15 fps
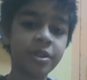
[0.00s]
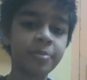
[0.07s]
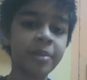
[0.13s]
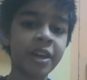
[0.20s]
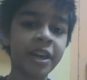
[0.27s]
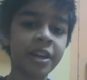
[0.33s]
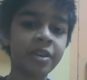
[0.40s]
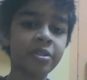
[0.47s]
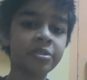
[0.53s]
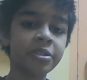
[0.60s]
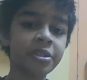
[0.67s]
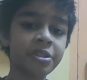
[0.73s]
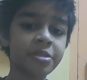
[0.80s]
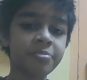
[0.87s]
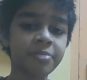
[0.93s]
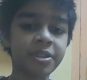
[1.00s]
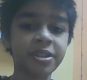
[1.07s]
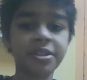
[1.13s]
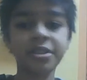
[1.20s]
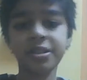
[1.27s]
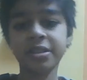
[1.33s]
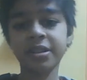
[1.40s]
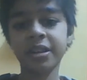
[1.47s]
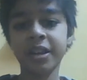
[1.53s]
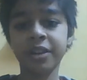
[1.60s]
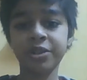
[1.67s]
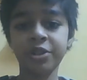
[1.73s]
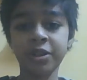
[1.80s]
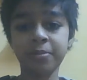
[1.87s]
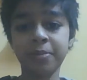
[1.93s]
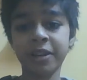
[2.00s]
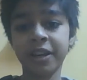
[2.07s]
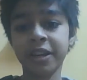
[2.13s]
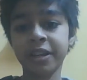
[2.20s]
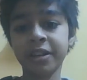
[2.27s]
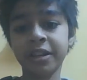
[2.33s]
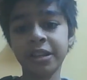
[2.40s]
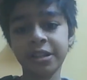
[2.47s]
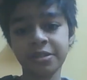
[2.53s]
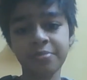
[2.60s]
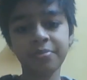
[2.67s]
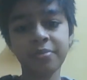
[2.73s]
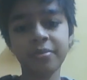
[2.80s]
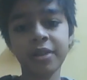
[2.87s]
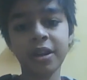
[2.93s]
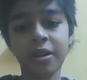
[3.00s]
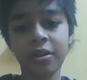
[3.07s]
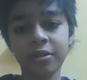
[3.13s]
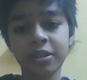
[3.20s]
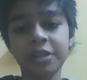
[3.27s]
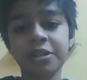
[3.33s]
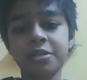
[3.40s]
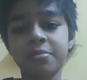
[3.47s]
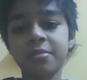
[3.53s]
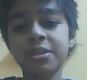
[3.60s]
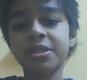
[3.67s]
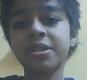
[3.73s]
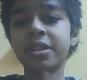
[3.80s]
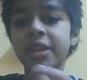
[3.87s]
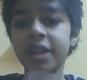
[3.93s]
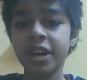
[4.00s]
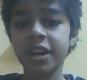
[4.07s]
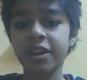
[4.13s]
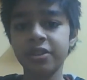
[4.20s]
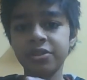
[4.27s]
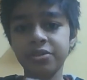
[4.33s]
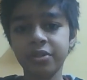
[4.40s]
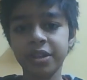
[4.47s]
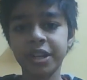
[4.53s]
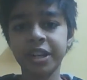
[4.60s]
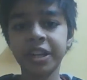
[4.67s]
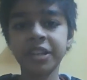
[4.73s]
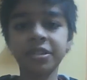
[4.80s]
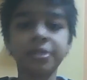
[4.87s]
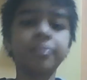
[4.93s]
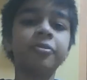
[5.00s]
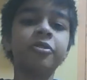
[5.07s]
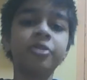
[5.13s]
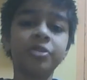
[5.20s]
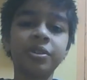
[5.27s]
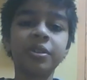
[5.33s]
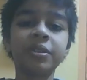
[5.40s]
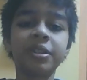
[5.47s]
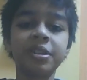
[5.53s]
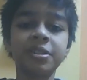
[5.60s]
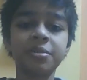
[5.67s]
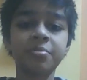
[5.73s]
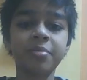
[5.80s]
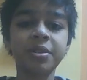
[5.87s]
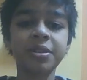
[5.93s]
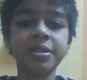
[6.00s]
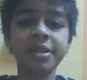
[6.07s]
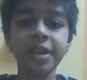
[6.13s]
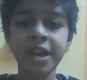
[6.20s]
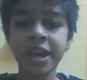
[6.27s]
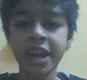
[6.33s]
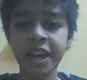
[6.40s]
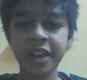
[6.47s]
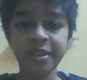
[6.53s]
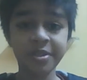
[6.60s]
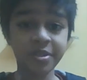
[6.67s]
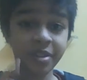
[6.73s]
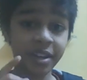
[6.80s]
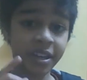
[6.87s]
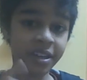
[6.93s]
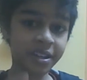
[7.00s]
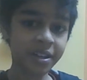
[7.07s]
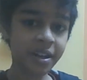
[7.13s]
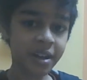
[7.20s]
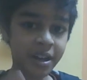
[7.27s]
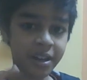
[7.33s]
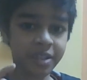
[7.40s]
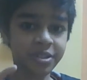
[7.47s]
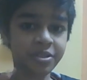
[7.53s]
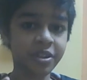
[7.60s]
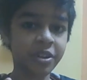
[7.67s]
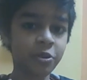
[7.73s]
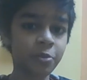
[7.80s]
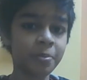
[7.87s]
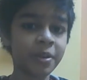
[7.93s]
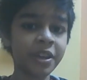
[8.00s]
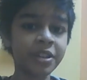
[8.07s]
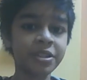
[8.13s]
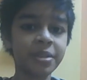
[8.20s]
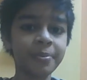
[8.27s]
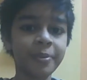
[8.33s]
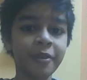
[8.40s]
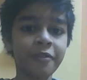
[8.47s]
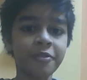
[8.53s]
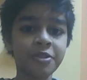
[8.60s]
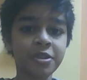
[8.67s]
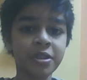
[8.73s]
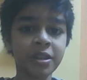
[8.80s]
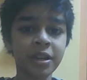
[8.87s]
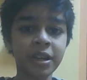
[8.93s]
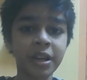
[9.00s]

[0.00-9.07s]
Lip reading: playing on Christmas. Enjoy playing on Christmas. Enjoy eating some food on Christmas. Enjoy opening some gifts.